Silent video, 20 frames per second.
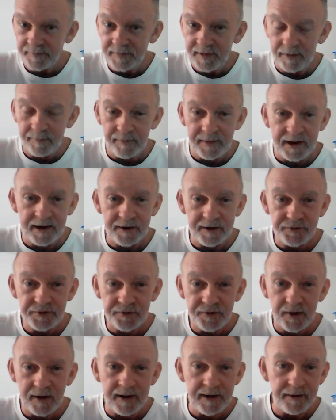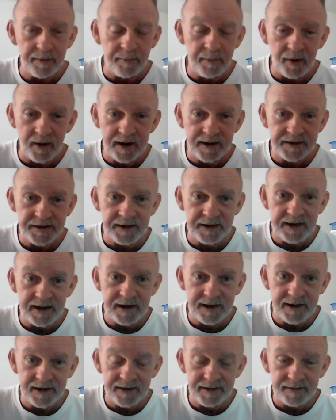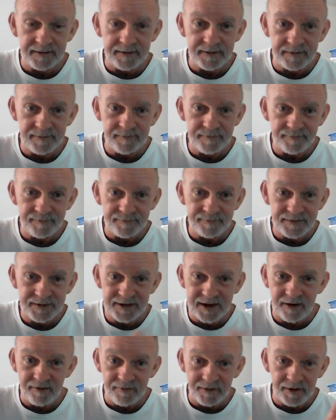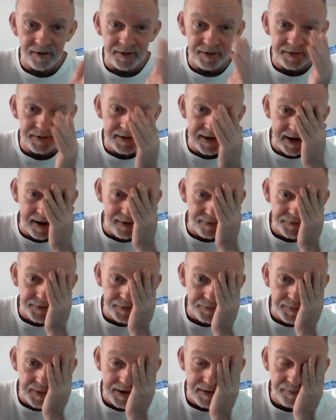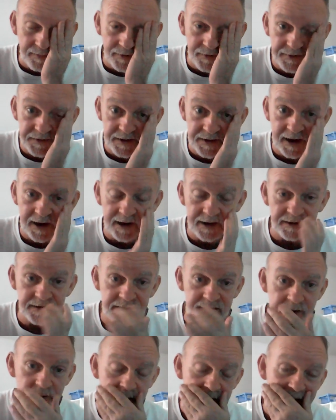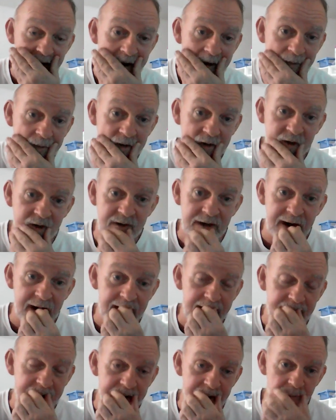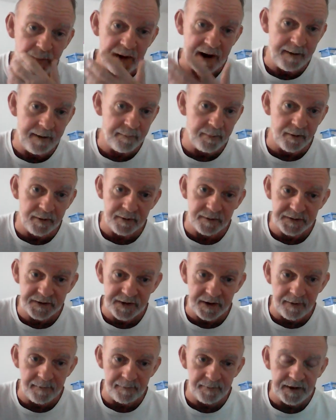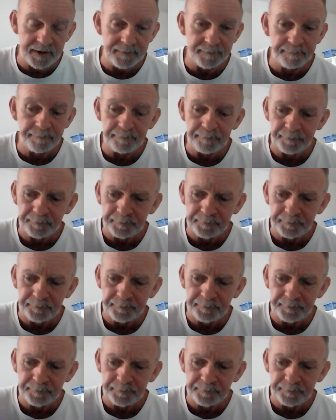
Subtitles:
administrator, president, and several of the council people are saying it's okay. We just got to get a paper or something